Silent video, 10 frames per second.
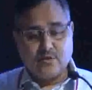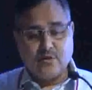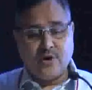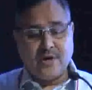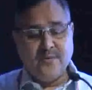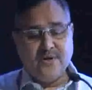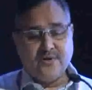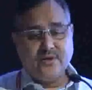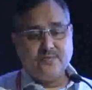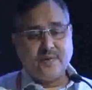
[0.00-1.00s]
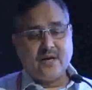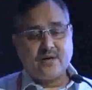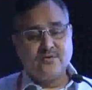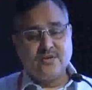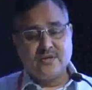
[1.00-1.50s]
So I mentioned
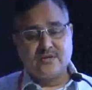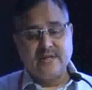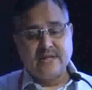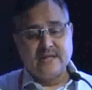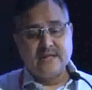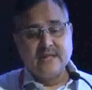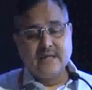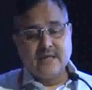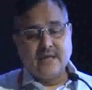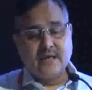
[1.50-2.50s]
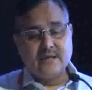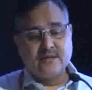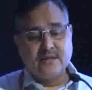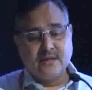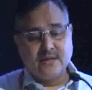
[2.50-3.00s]
part of the test there.
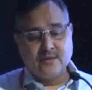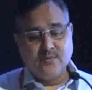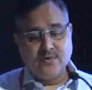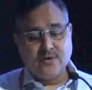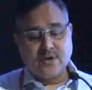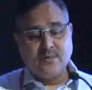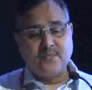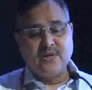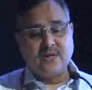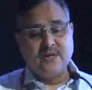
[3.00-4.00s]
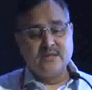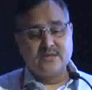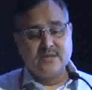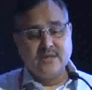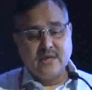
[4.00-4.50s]
This is a little more complete
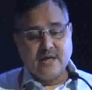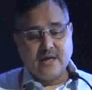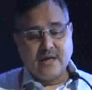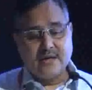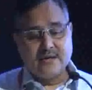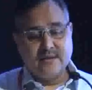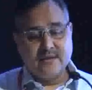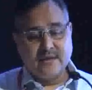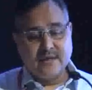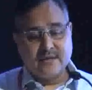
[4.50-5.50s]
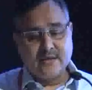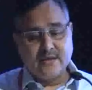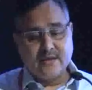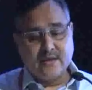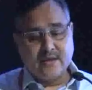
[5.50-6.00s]
list, and it
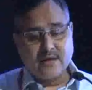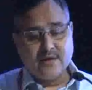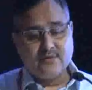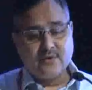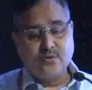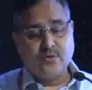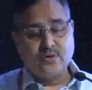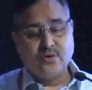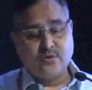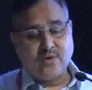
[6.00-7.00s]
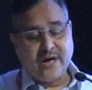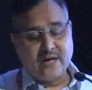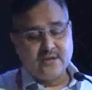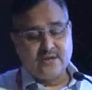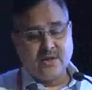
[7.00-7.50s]
goes on to
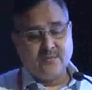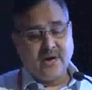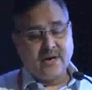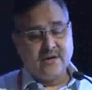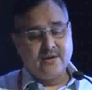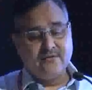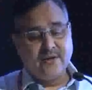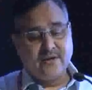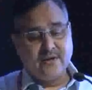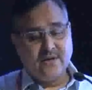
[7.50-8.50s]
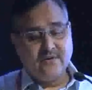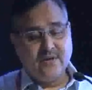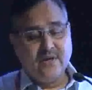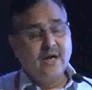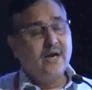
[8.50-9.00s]
add the serum iron and ferritin
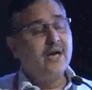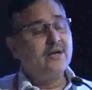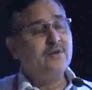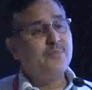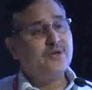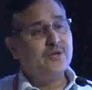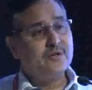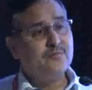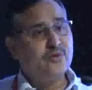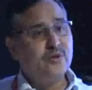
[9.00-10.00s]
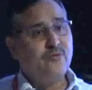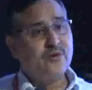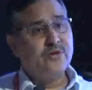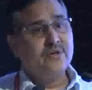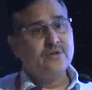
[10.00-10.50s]
level, and if the patient is more than
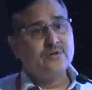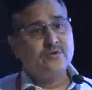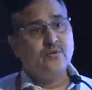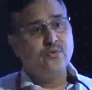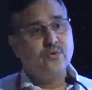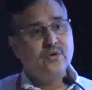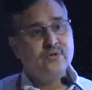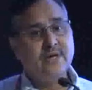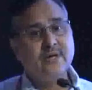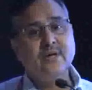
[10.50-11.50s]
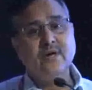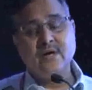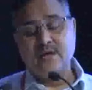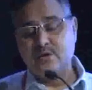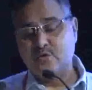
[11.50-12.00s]
40 years old, then
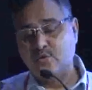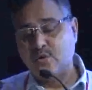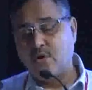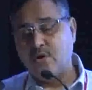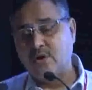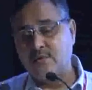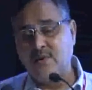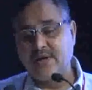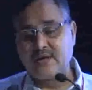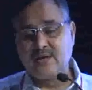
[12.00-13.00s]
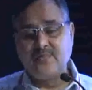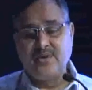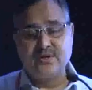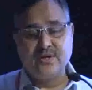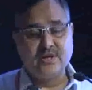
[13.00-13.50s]
stool occult blood
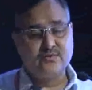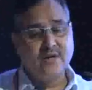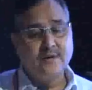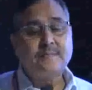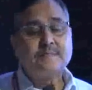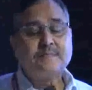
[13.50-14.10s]
examination as well.